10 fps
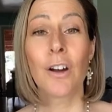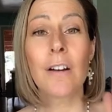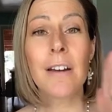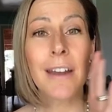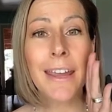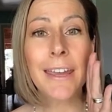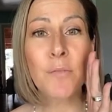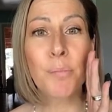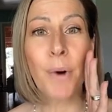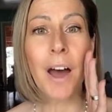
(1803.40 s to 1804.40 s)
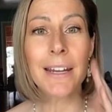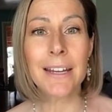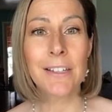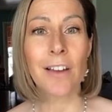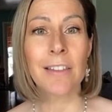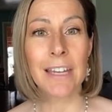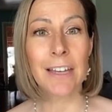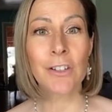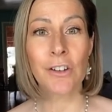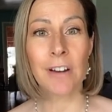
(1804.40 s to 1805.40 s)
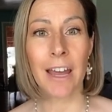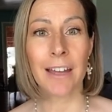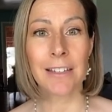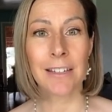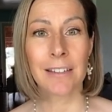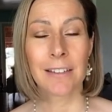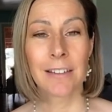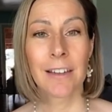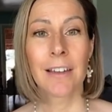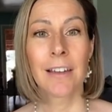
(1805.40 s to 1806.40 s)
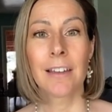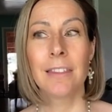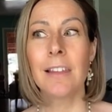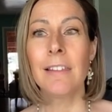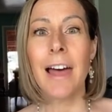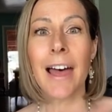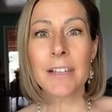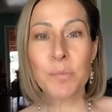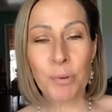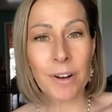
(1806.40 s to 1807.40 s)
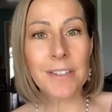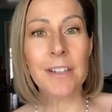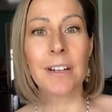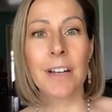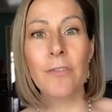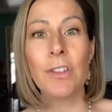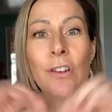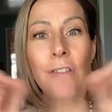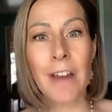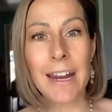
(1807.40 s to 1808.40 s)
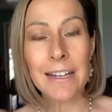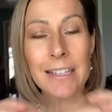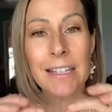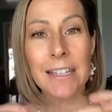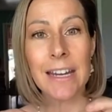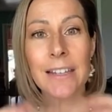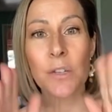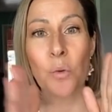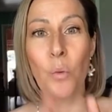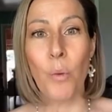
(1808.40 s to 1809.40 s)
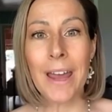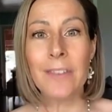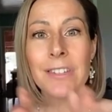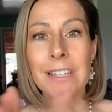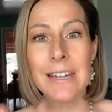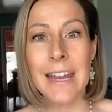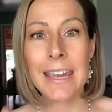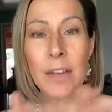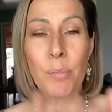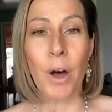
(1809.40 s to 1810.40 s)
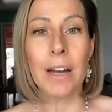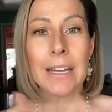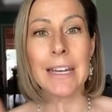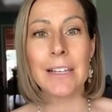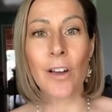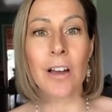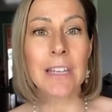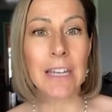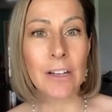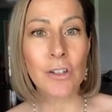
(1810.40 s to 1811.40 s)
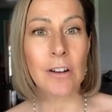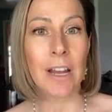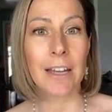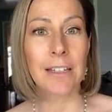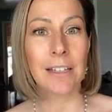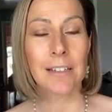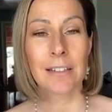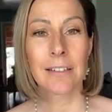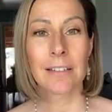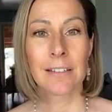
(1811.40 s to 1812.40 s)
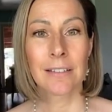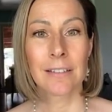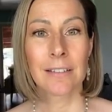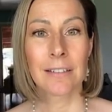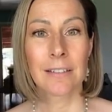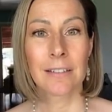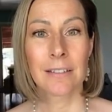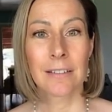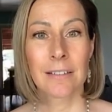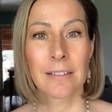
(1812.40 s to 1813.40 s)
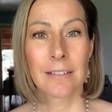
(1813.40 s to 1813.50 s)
Her naked I... body is on the internet. The hmm. last president of the United States' wife's naked body is on the internet. Mm-hmm.